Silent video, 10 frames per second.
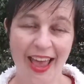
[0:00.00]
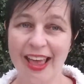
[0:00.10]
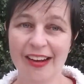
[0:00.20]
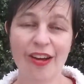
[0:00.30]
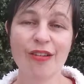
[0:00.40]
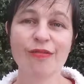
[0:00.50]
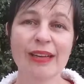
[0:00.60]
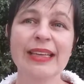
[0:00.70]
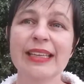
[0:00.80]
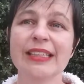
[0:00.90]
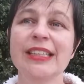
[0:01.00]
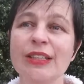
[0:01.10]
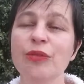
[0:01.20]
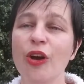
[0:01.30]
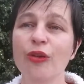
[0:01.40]
And I really
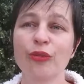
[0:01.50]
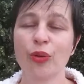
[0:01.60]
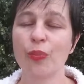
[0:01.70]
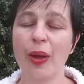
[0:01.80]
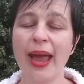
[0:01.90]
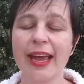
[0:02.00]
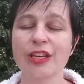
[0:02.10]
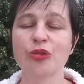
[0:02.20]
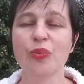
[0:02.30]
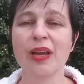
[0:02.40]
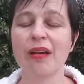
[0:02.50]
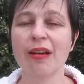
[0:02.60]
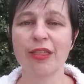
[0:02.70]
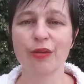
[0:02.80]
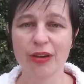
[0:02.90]
did go through a patch where
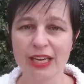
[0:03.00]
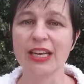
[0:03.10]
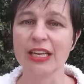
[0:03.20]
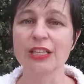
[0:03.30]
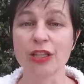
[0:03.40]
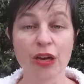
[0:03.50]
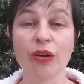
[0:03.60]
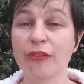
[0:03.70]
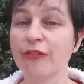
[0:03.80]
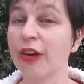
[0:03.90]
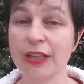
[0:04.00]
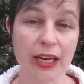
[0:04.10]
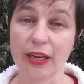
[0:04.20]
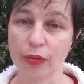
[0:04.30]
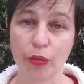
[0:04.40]
I thought he needed to go and find
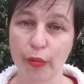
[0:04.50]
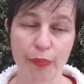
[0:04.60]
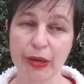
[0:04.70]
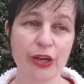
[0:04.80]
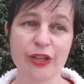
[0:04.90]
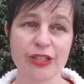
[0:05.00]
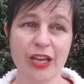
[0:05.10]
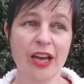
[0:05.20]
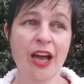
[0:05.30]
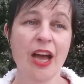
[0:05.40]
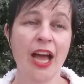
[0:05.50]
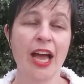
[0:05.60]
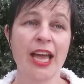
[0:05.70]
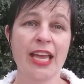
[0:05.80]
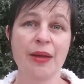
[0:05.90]
another woman, because
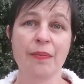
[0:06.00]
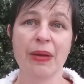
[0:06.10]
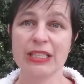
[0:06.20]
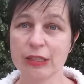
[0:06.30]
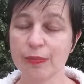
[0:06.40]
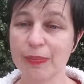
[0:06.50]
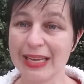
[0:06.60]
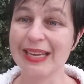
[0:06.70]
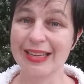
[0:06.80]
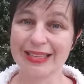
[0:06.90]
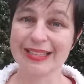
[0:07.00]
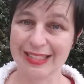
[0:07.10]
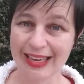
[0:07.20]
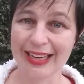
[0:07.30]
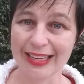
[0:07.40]
he must be
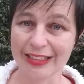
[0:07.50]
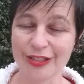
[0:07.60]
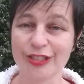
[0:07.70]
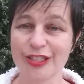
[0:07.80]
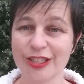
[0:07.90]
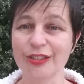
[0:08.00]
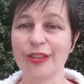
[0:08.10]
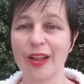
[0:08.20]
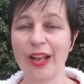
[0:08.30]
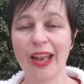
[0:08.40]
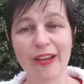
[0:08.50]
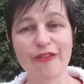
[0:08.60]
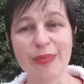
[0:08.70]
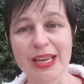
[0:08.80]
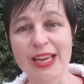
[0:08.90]
insane to still love
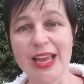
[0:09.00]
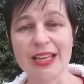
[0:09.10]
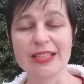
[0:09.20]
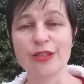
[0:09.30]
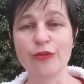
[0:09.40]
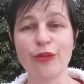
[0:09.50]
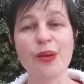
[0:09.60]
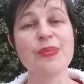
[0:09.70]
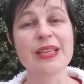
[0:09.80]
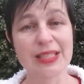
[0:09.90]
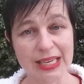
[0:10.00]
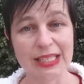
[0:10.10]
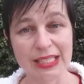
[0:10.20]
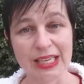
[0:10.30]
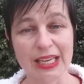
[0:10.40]
me and still find me
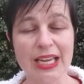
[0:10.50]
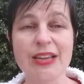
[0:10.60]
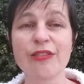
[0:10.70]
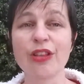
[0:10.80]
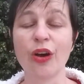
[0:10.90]
sexy, even